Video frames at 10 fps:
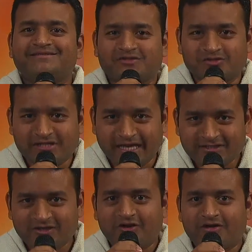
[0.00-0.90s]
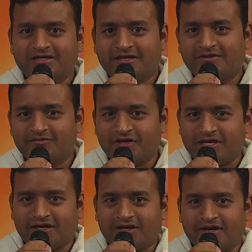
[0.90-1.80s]
So thanks a lot, and we
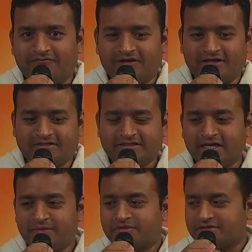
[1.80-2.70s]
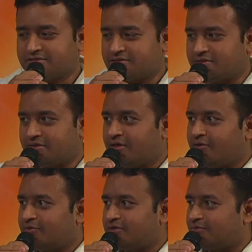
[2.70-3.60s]
are having celebration
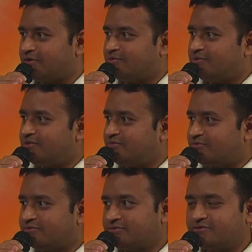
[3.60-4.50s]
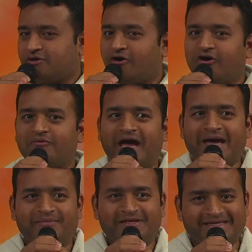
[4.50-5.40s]
with one beautiful song of
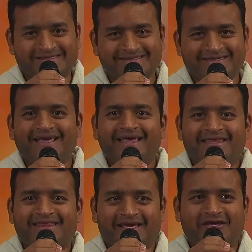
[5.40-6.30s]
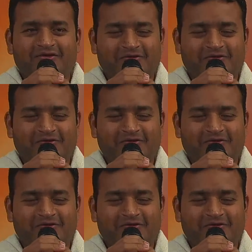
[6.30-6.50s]
happiness. Thank you.